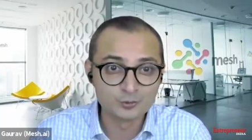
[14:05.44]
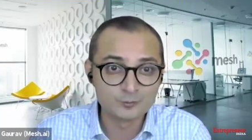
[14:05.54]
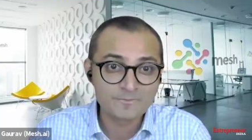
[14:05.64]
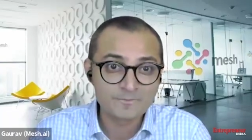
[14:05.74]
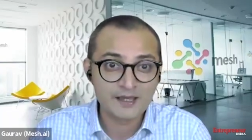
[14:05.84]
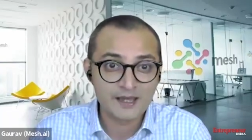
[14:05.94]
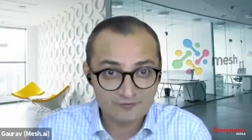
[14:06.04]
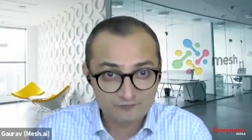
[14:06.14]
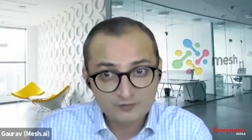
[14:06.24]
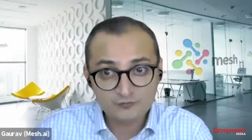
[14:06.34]
So
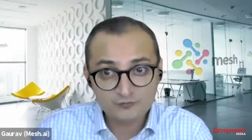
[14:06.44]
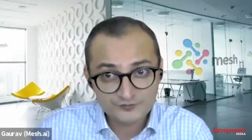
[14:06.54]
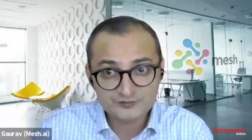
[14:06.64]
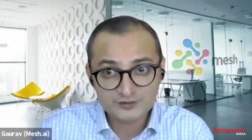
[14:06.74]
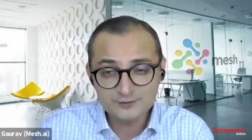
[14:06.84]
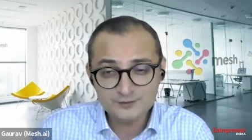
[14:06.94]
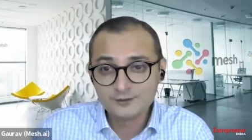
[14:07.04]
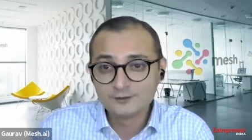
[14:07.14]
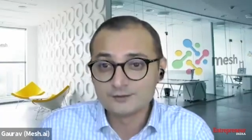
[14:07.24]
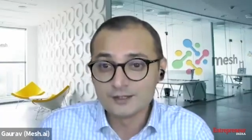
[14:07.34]
having
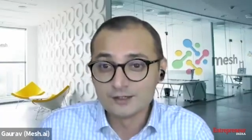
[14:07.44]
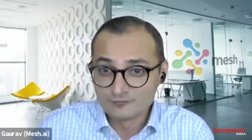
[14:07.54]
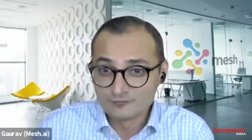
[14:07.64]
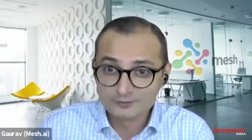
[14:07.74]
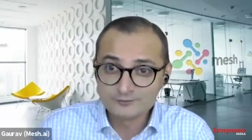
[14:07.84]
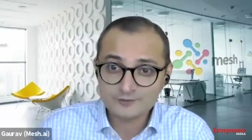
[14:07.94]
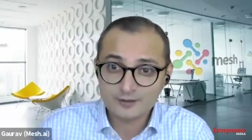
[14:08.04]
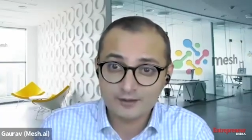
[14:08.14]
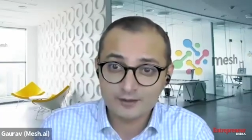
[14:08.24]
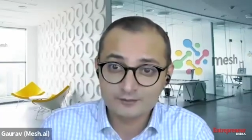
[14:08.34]
firstly the
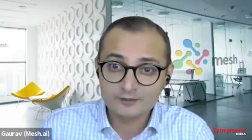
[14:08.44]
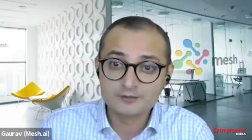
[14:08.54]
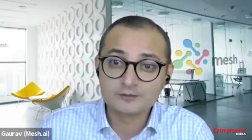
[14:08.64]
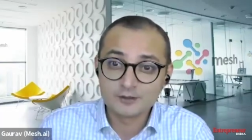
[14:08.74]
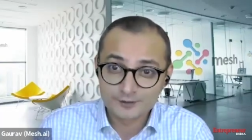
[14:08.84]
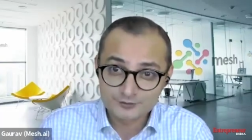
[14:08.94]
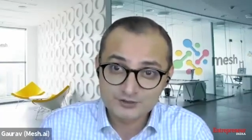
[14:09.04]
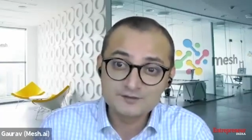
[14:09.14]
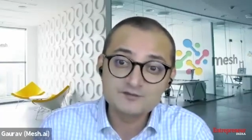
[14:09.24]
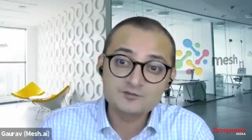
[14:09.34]
awareness and
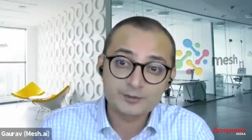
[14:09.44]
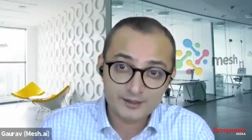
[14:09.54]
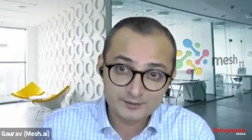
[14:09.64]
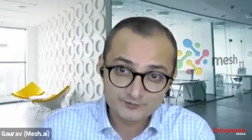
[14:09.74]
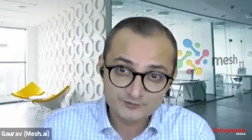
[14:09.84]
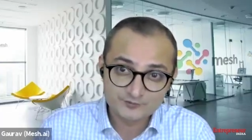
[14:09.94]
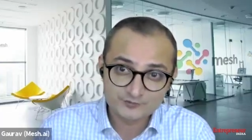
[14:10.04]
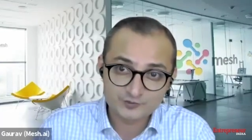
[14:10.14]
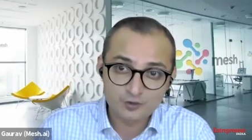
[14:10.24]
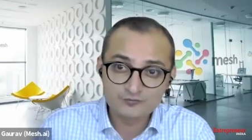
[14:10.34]
encouraging these
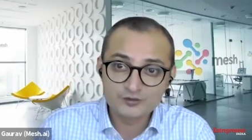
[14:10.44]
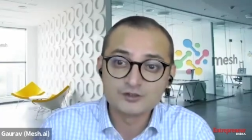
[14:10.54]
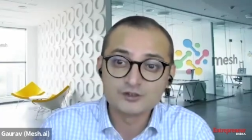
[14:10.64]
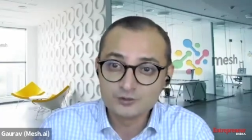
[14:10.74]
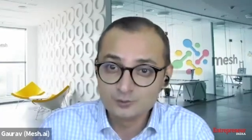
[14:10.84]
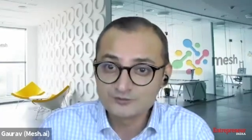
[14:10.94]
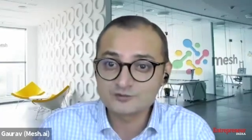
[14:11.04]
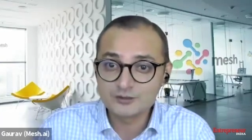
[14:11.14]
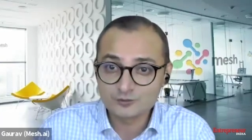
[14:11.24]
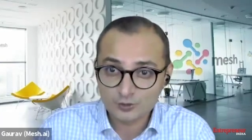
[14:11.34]
practices of
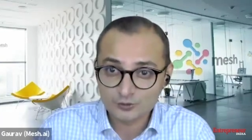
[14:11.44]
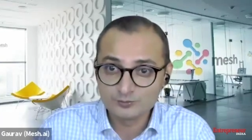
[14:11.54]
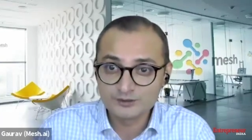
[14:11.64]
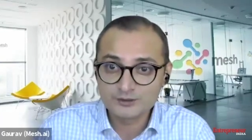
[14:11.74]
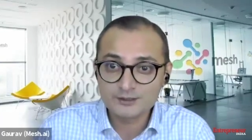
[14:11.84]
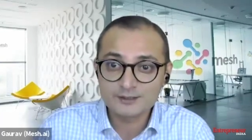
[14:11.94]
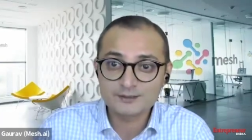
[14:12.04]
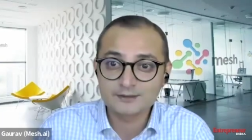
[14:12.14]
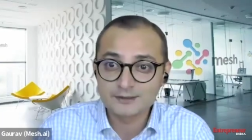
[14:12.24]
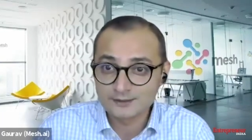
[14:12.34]
continuously
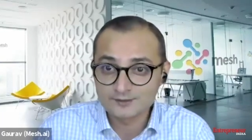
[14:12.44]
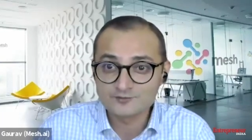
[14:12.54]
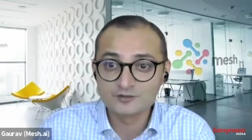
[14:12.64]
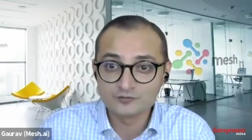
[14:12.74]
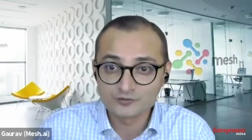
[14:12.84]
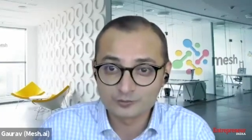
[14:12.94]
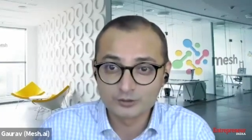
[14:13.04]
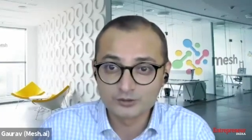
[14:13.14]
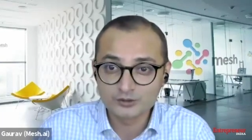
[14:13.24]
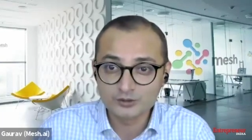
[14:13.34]
documenting and increasing
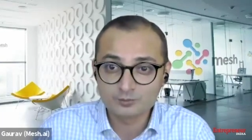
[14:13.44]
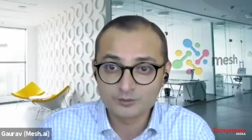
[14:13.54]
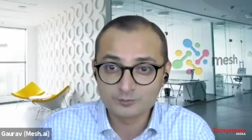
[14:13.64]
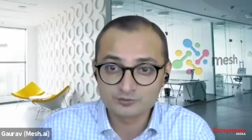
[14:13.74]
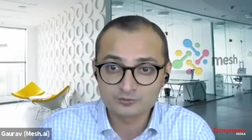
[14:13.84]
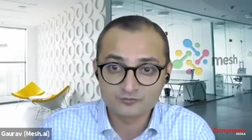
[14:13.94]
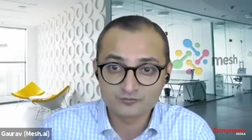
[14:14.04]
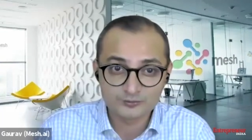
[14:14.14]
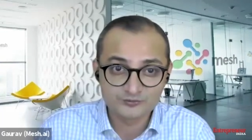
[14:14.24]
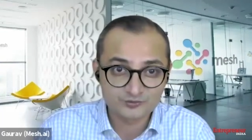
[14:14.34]
visibility on people's
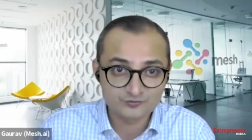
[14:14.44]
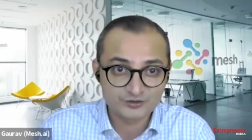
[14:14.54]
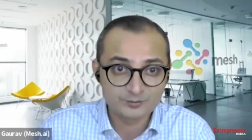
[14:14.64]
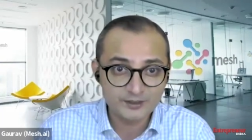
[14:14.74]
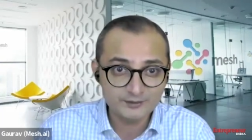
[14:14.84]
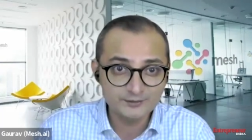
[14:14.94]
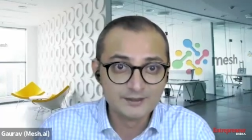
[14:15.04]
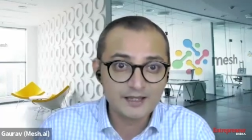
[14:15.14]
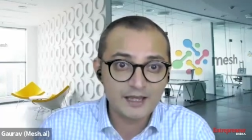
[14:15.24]
performance and feedback,